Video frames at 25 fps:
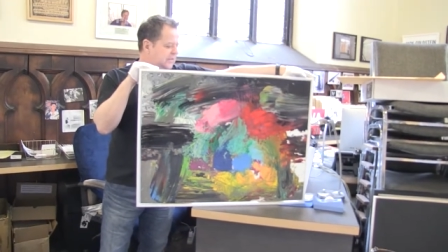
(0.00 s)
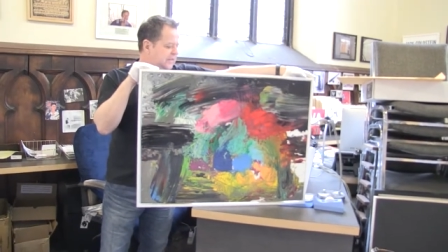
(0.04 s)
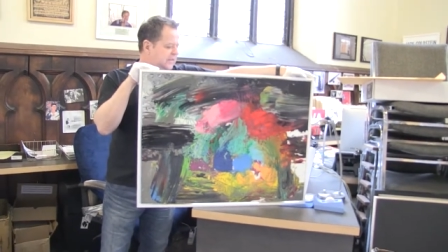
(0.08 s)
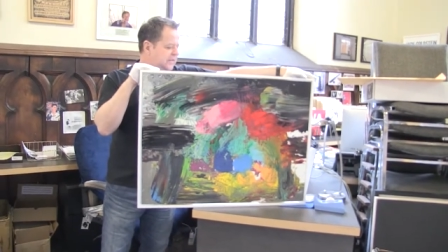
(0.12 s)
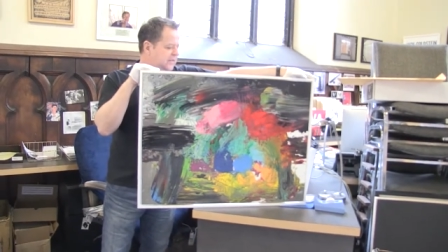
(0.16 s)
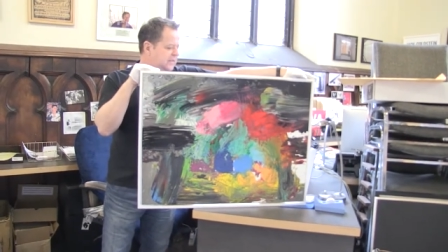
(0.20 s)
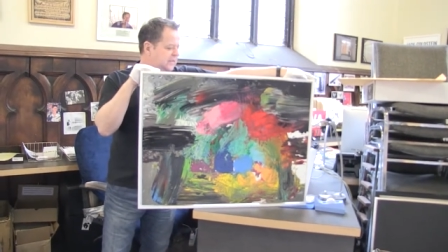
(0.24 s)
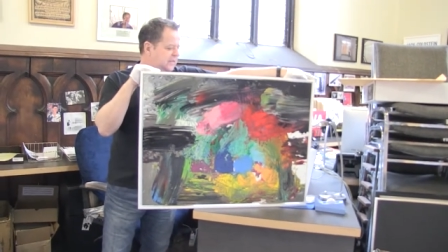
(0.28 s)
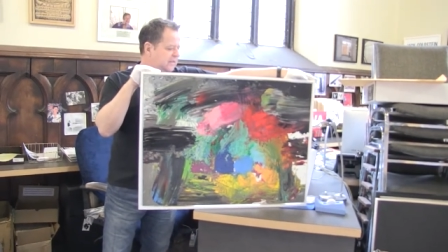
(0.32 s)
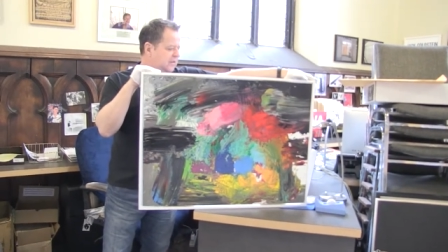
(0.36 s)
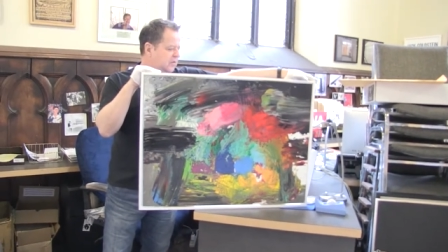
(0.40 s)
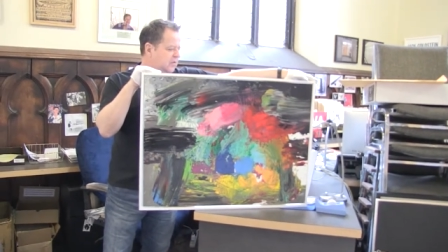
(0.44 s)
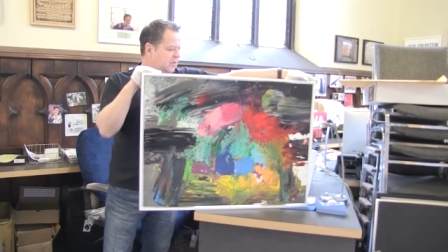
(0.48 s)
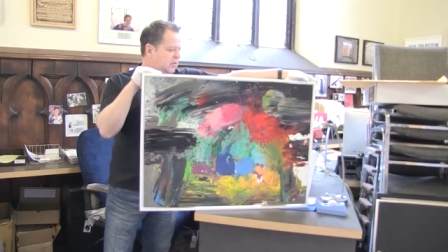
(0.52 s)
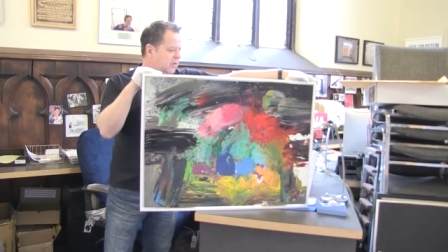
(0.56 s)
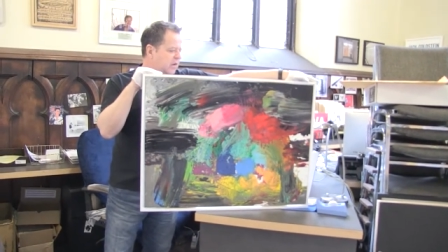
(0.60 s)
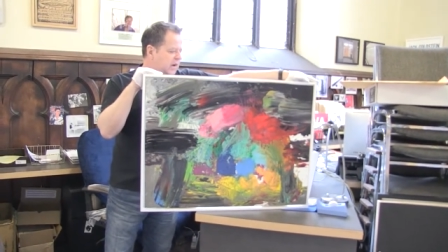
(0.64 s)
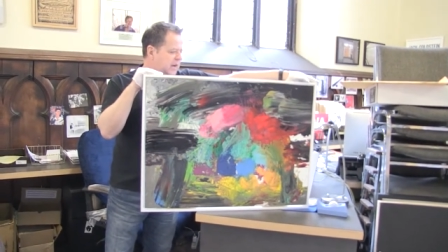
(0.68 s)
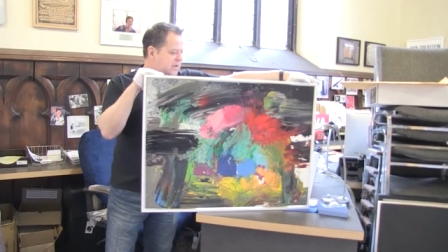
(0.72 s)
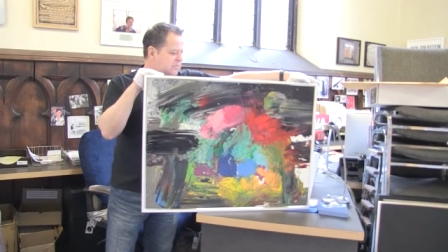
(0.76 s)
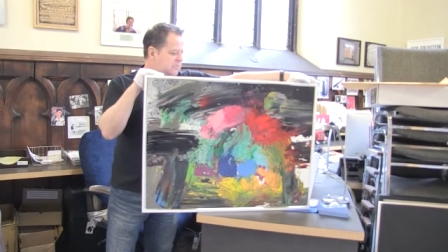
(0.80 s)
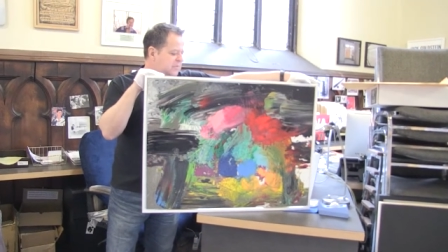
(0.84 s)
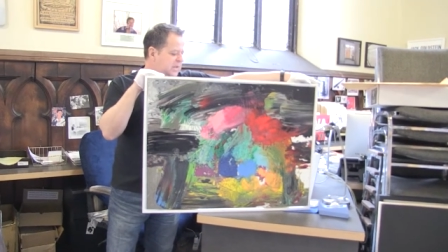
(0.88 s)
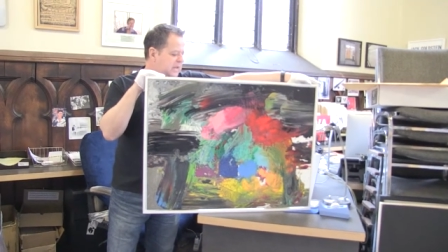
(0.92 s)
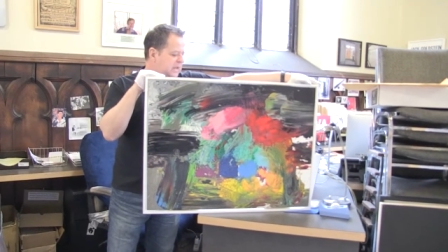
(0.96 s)
this is a
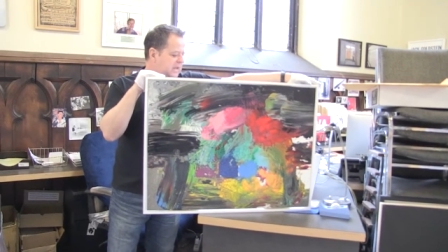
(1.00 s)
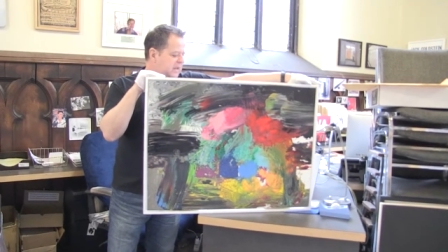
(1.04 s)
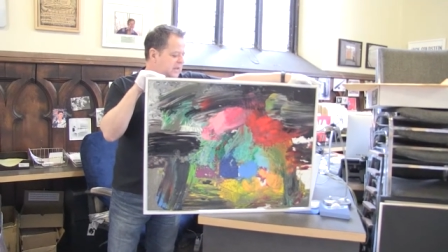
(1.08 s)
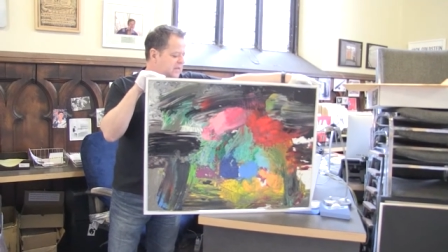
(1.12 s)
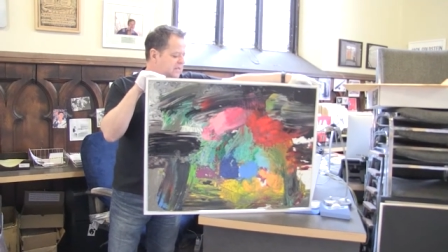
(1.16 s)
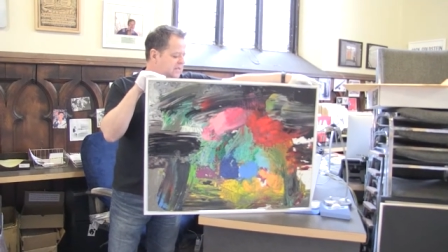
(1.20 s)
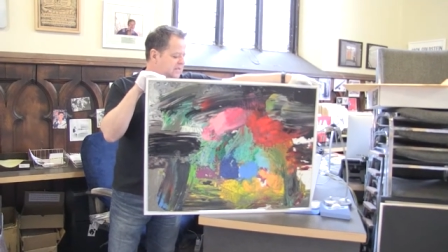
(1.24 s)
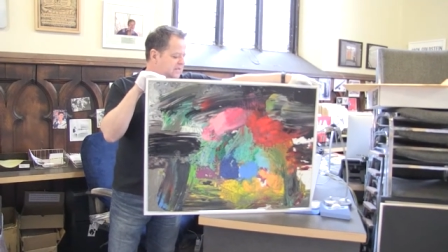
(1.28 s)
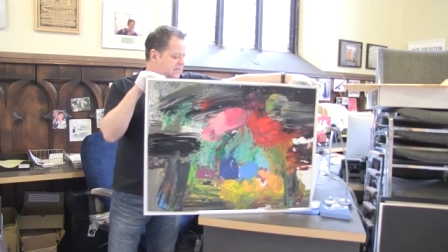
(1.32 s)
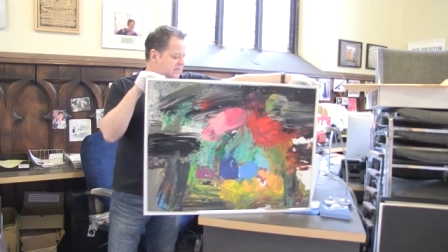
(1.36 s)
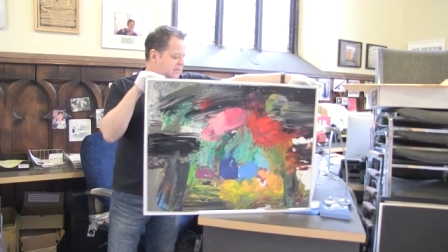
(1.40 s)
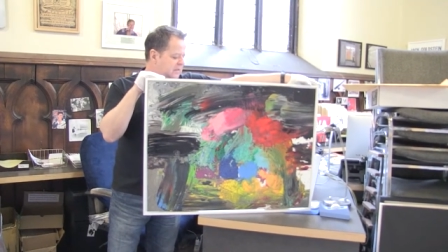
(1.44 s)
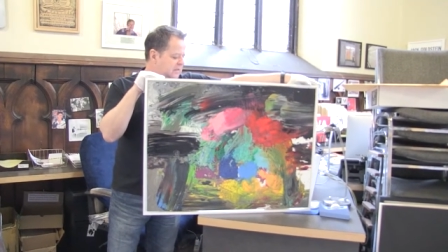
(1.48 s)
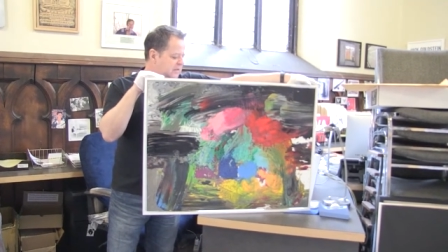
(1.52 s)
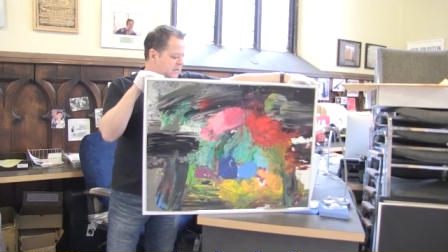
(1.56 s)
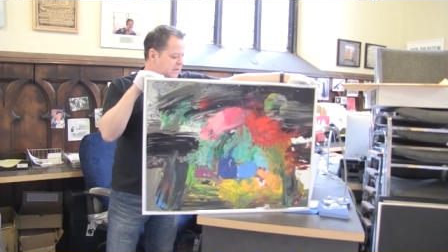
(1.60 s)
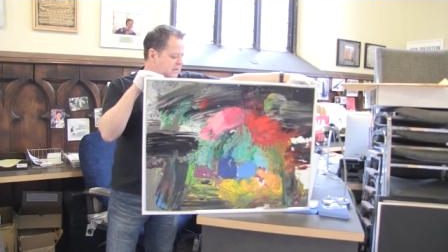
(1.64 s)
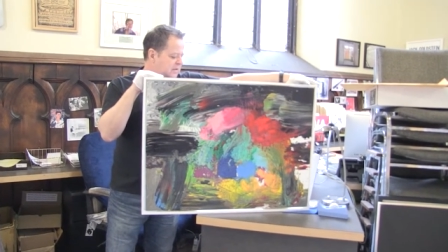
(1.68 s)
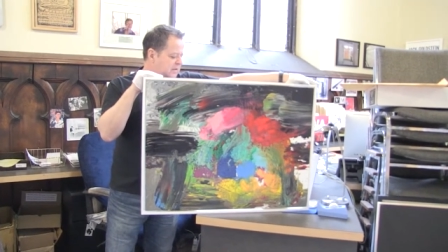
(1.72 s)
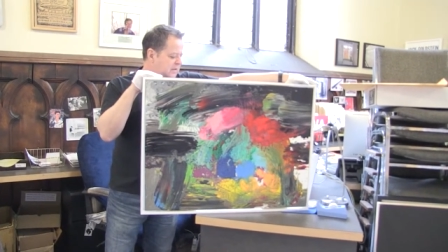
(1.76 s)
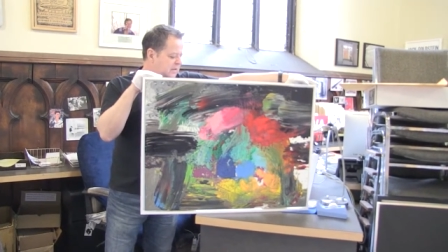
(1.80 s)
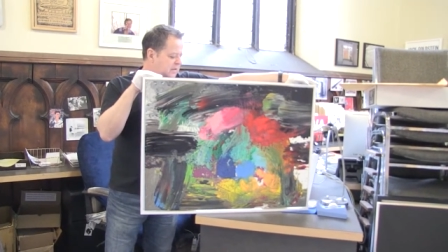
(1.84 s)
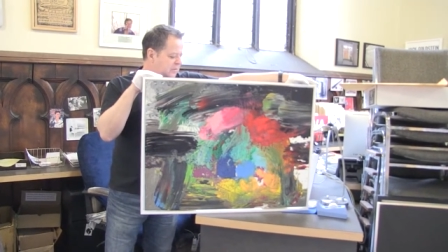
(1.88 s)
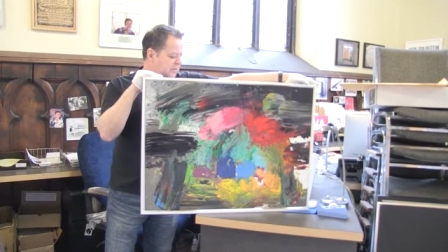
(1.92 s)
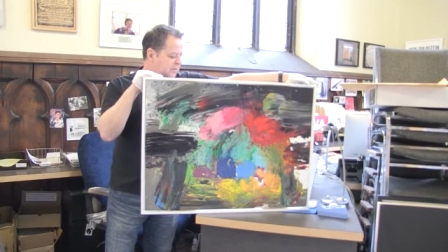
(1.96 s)
great piece.
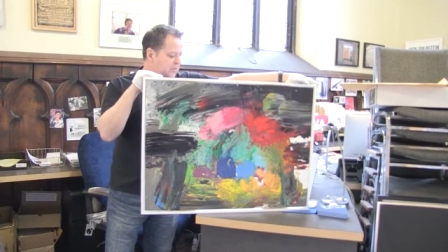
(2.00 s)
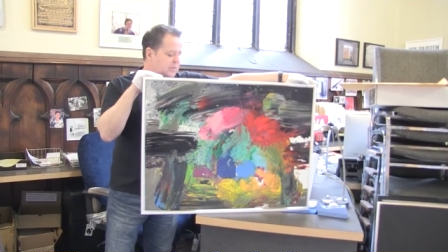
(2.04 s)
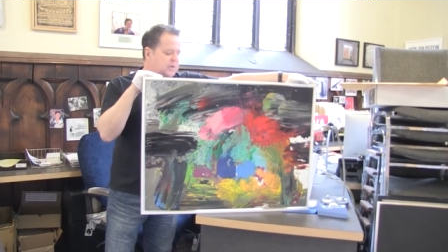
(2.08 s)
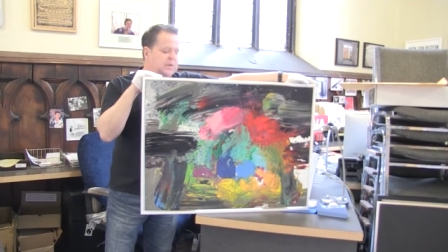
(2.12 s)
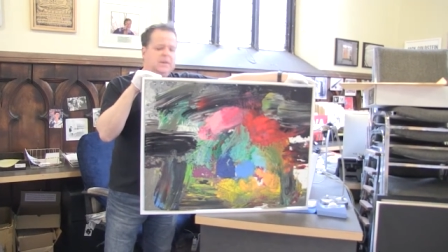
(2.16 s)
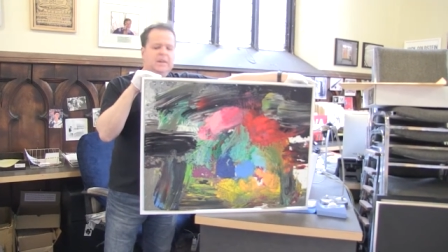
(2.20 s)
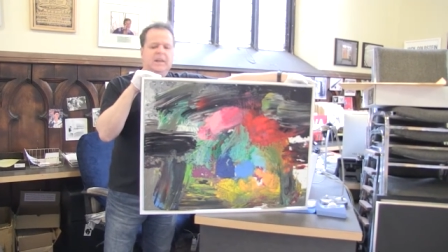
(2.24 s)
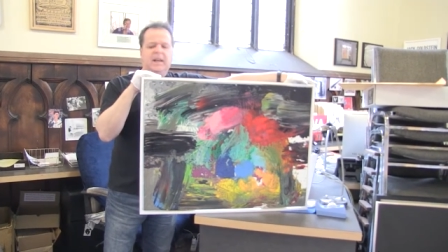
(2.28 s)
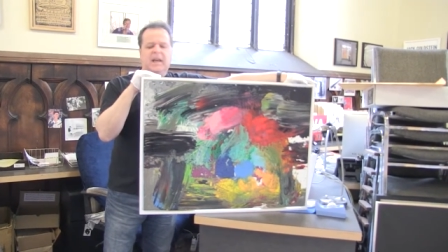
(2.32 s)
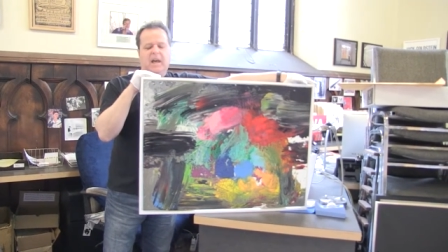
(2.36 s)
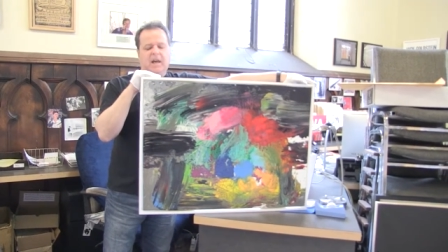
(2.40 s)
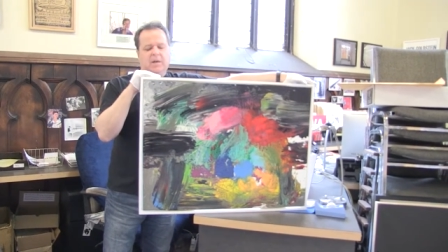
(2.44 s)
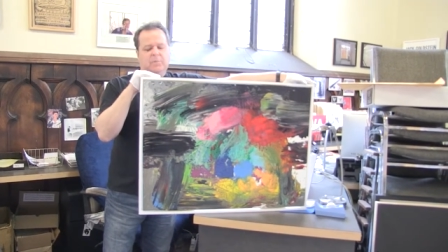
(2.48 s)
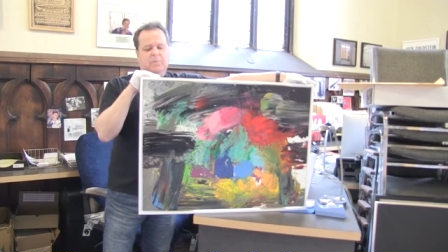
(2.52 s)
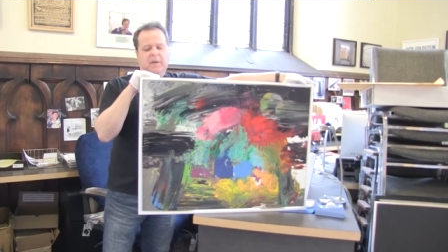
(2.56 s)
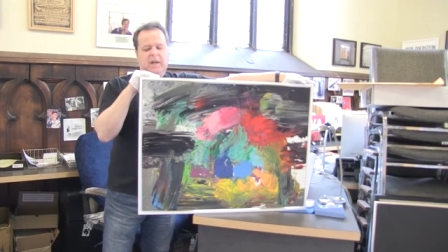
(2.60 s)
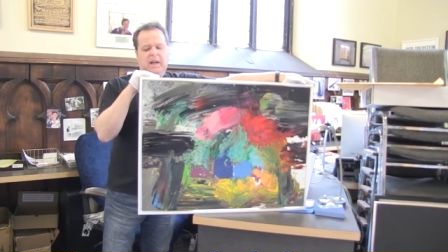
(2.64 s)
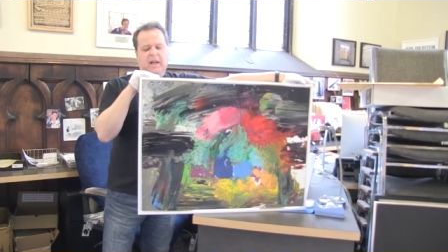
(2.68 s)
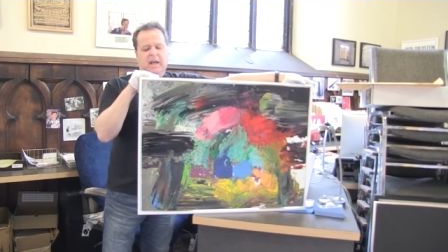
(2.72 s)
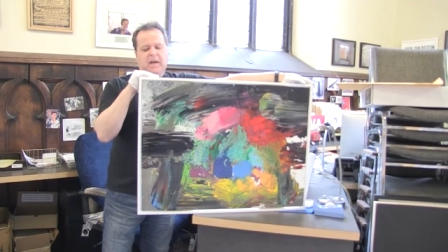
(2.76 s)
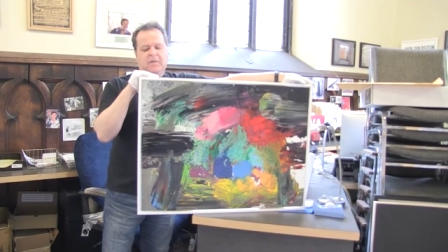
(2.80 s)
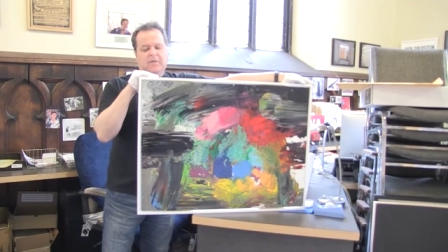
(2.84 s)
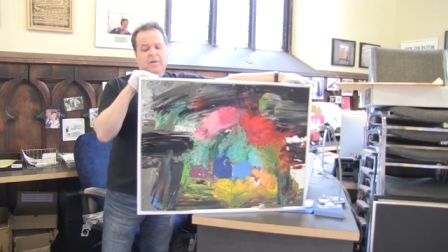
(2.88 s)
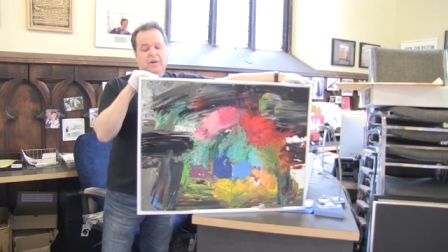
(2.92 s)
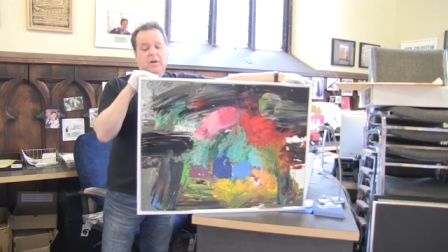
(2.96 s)
Really happy to
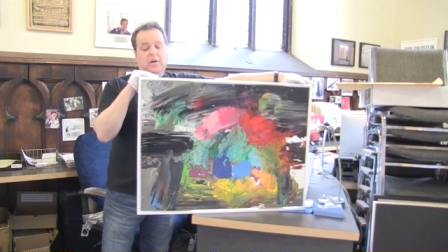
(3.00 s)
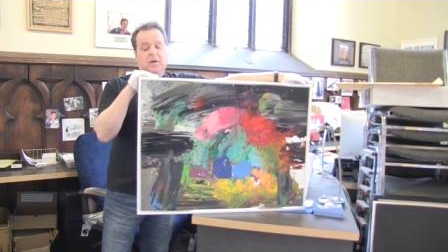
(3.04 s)
have it.